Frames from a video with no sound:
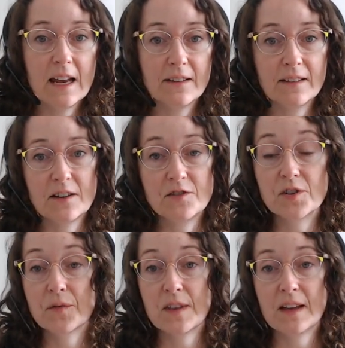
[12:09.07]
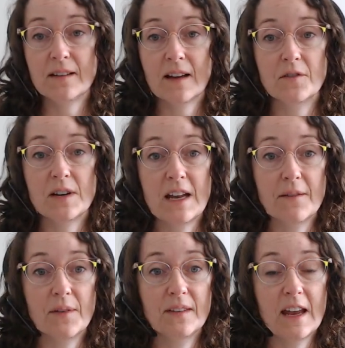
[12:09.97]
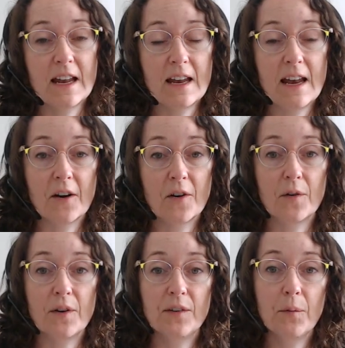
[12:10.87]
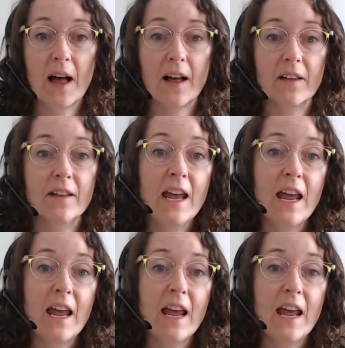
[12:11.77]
is essential for the integrity of the skin and hair coat as well,